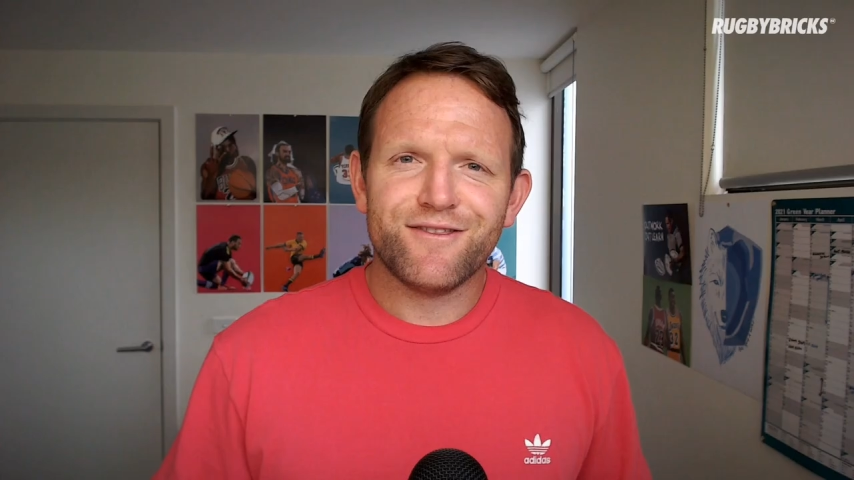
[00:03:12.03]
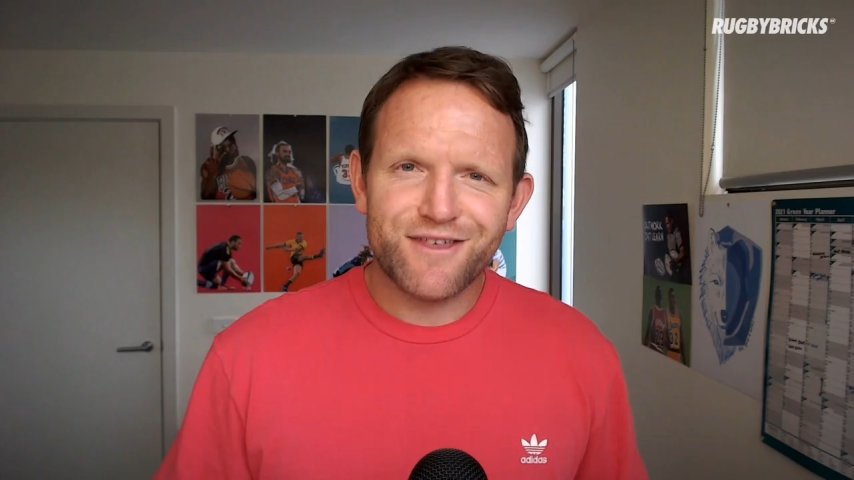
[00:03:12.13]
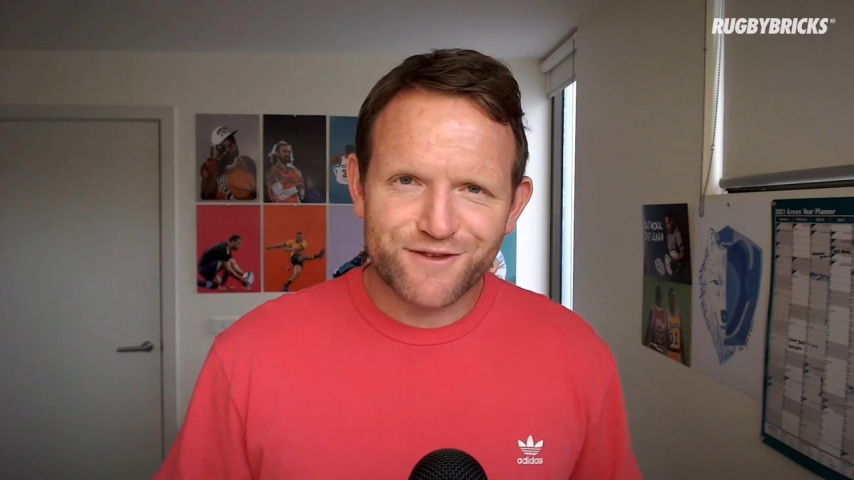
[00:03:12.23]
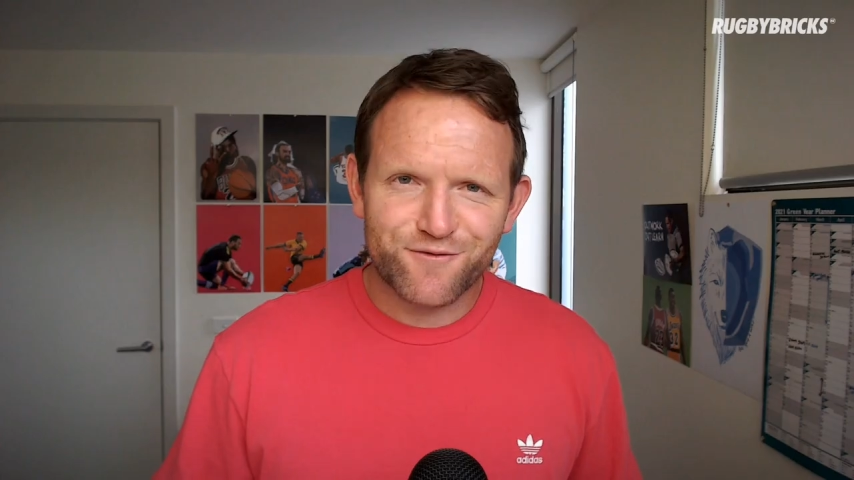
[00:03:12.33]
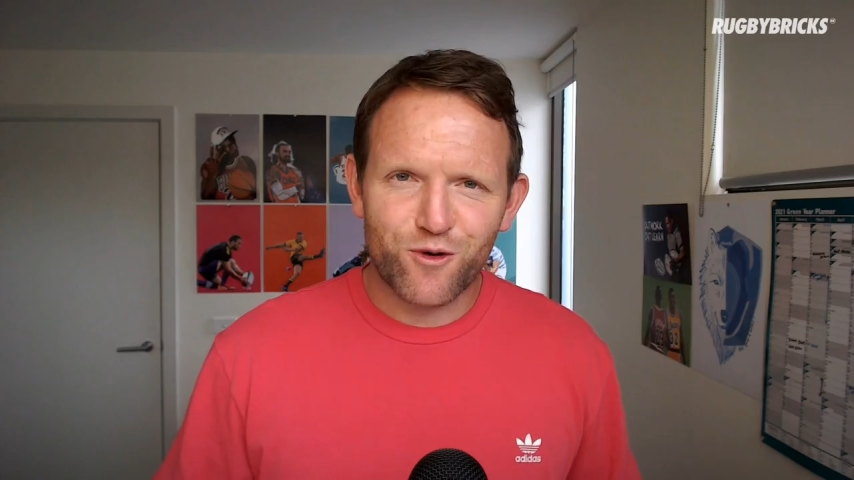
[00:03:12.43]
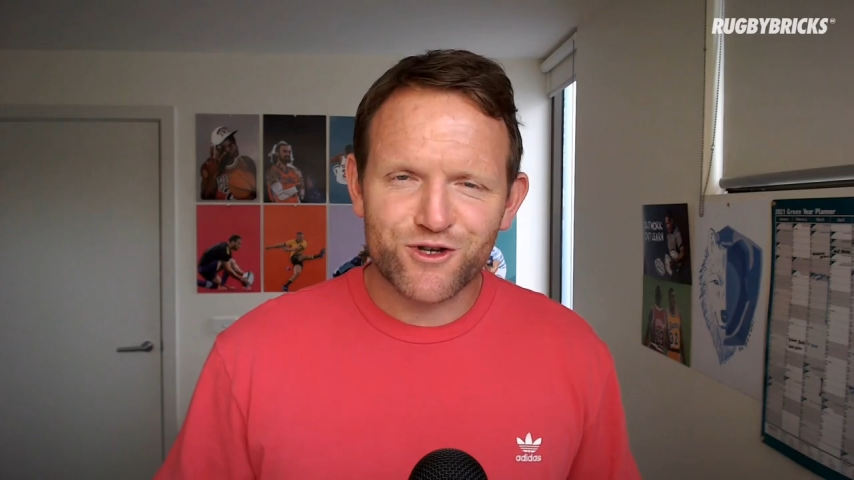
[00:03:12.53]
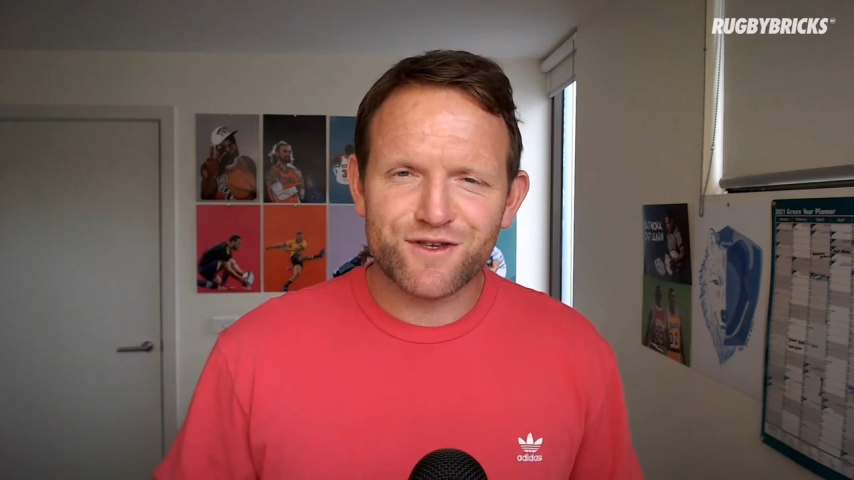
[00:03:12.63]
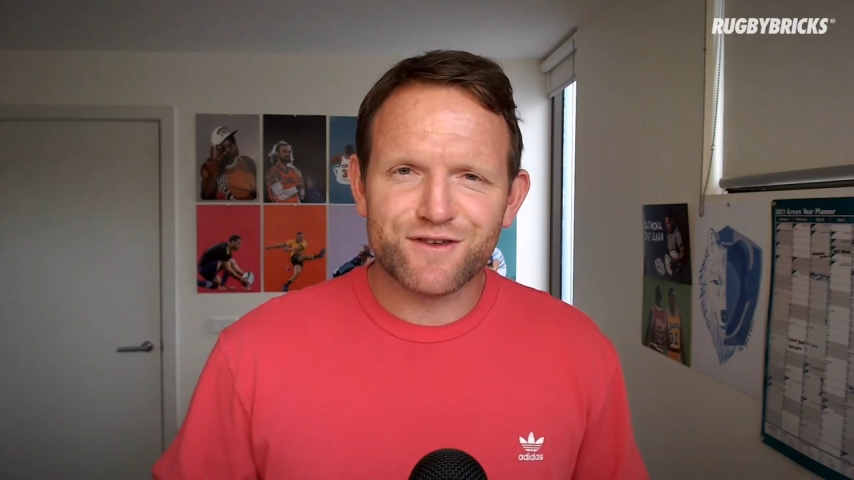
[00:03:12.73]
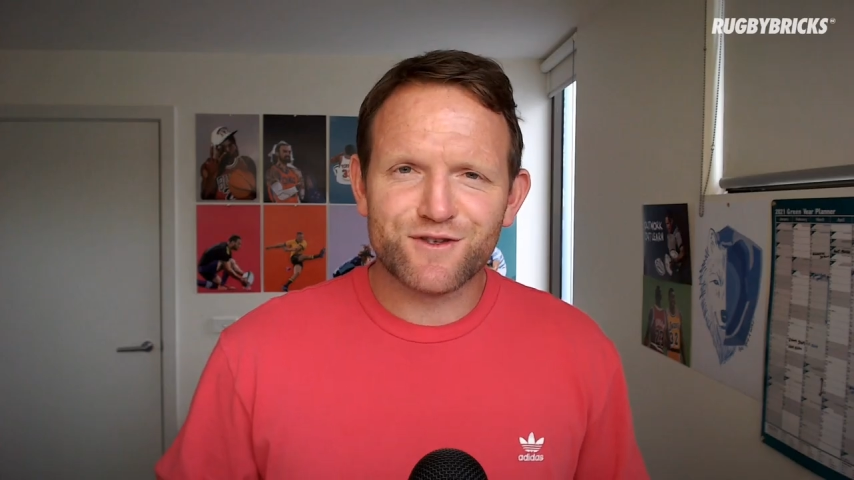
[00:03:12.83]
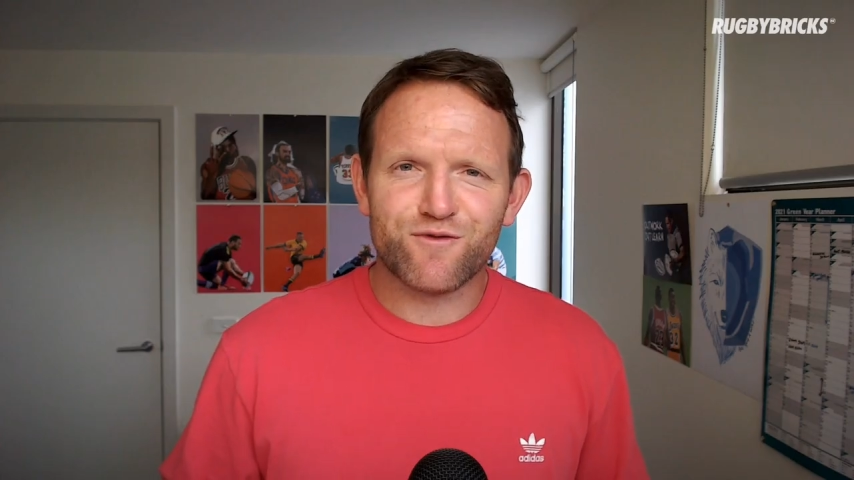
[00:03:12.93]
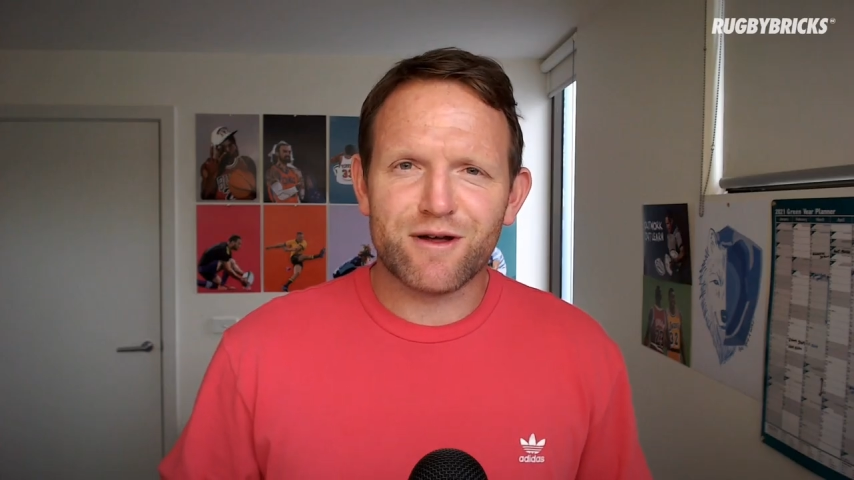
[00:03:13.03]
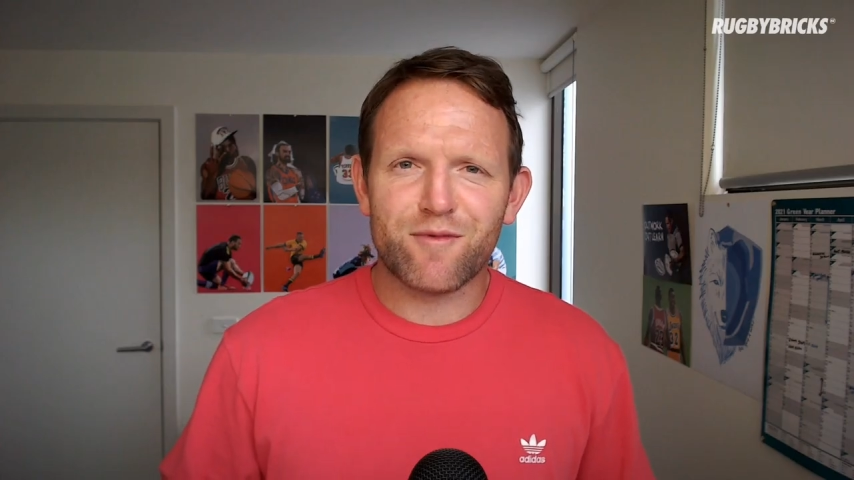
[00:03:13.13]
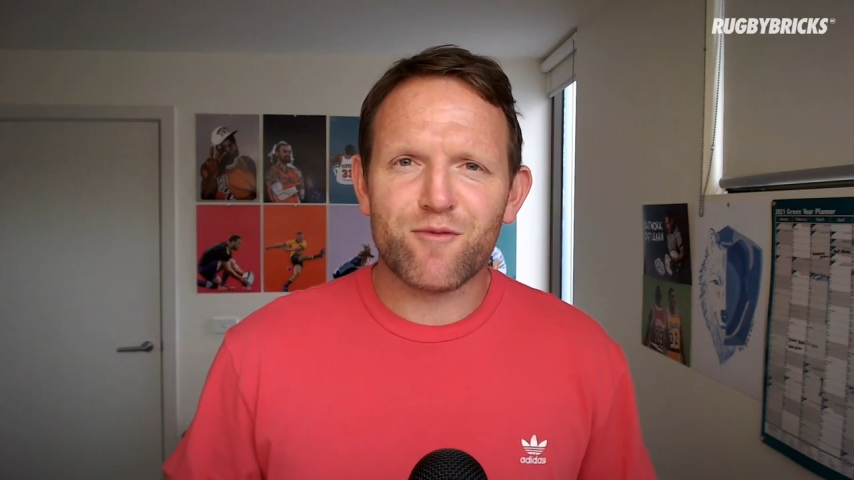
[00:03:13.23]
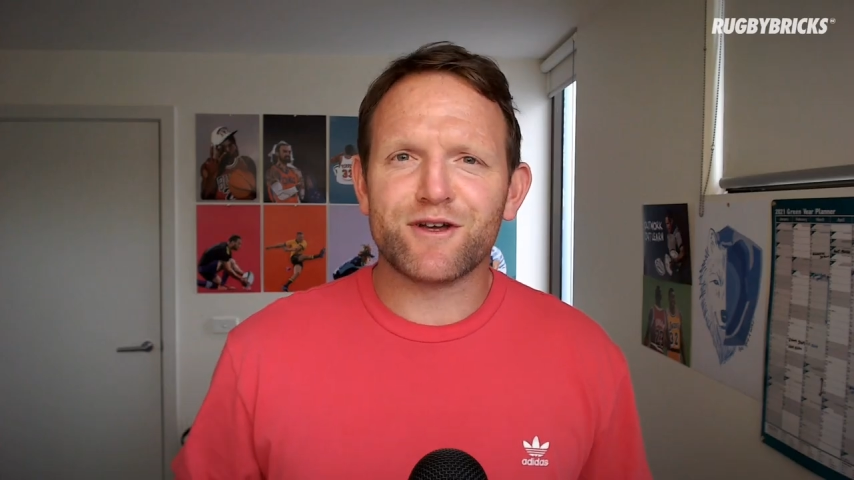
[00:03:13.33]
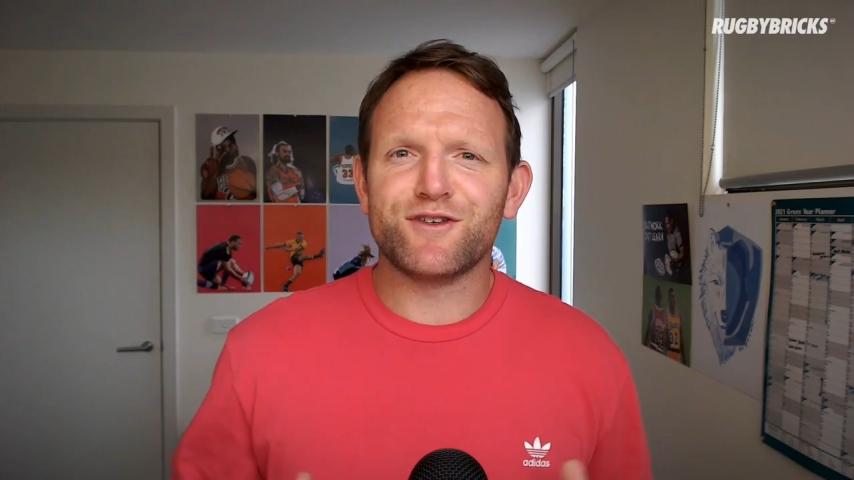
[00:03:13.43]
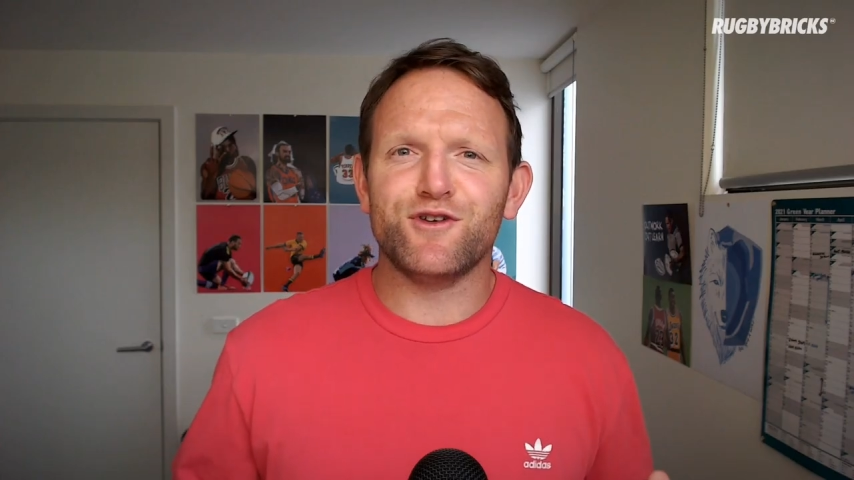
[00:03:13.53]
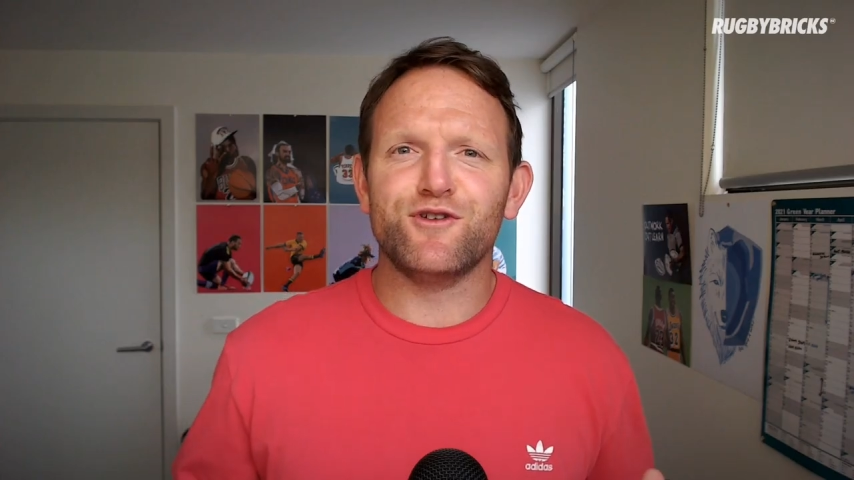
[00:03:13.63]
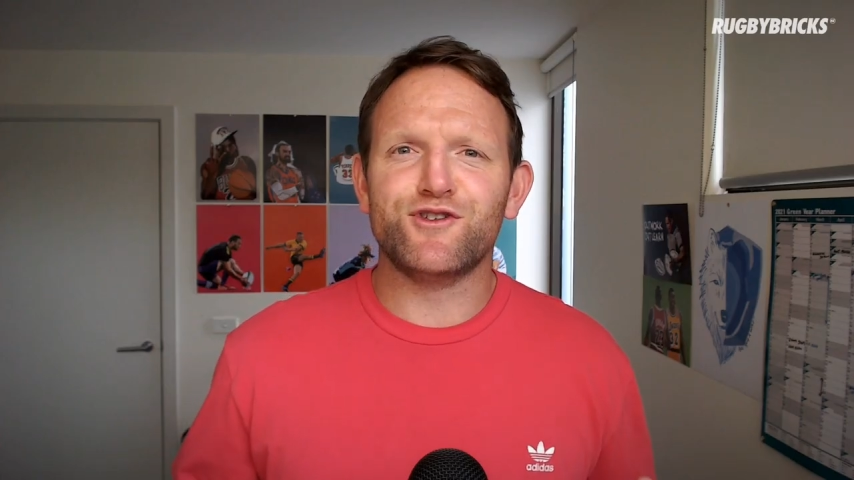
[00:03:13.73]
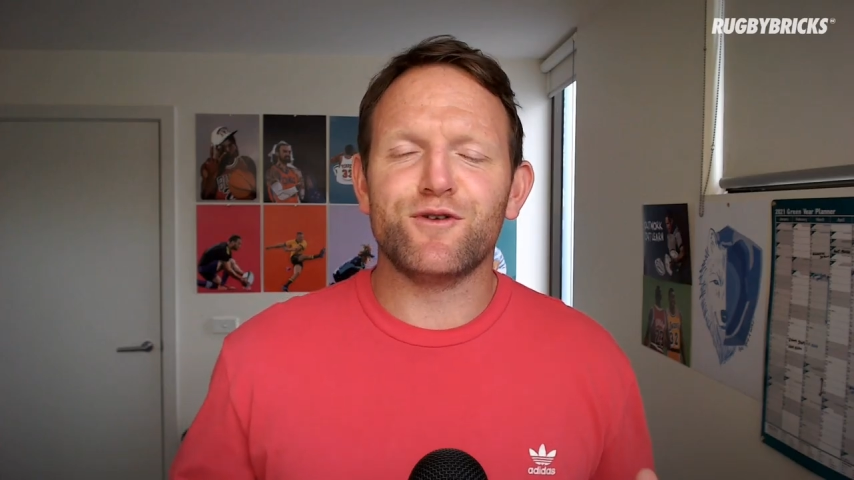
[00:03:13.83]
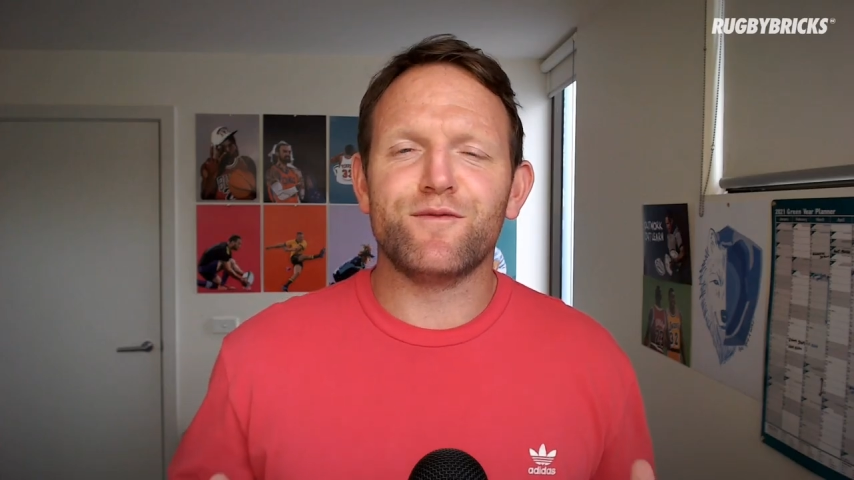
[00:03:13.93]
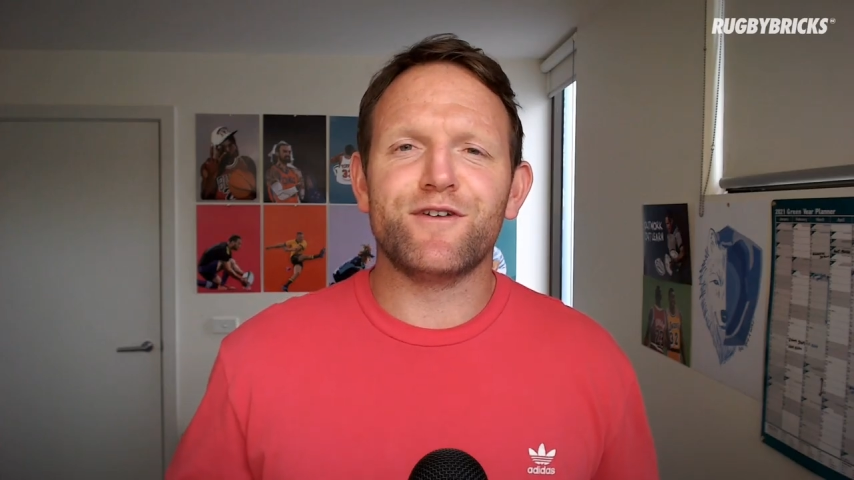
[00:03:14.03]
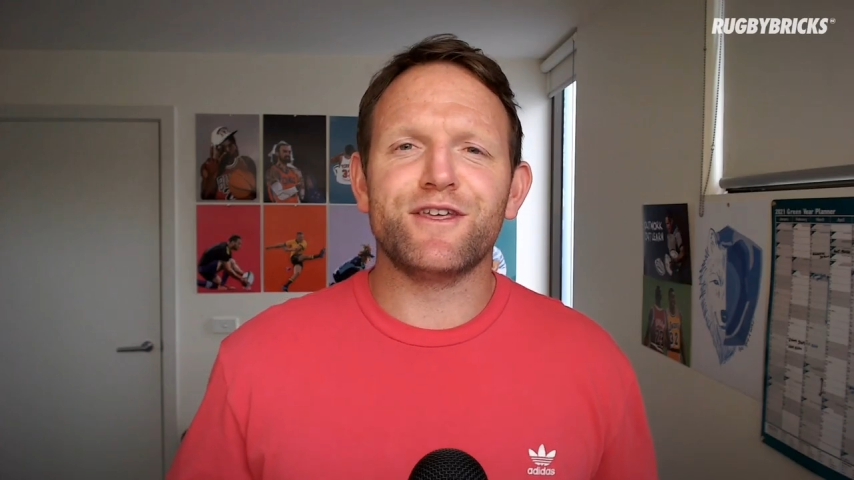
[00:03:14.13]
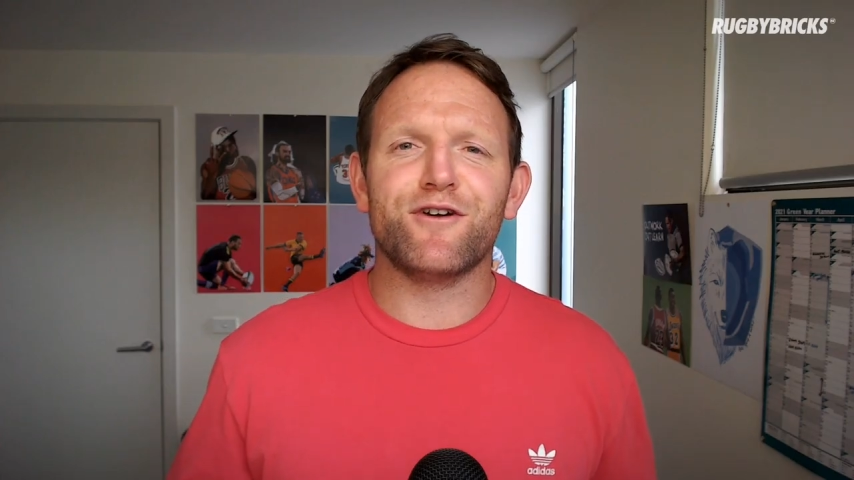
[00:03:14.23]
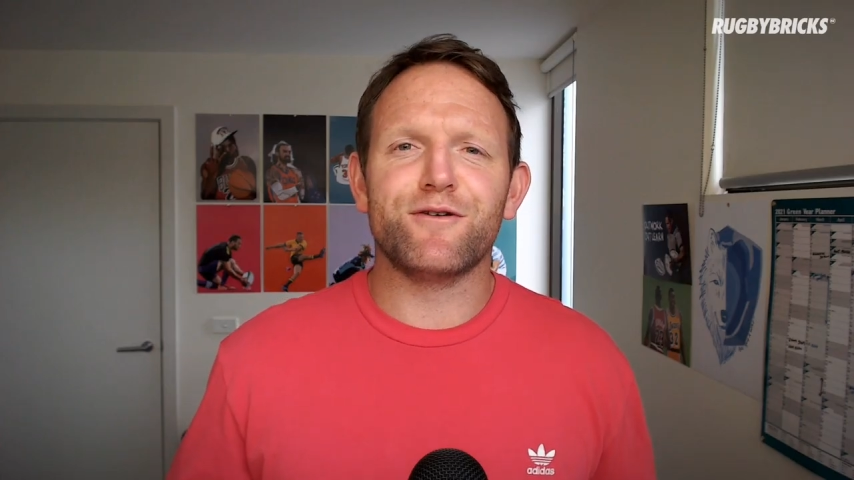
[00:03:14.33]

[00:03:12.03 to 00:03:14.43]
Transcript: Thanks for watching this Rugby Bricks YouTube video.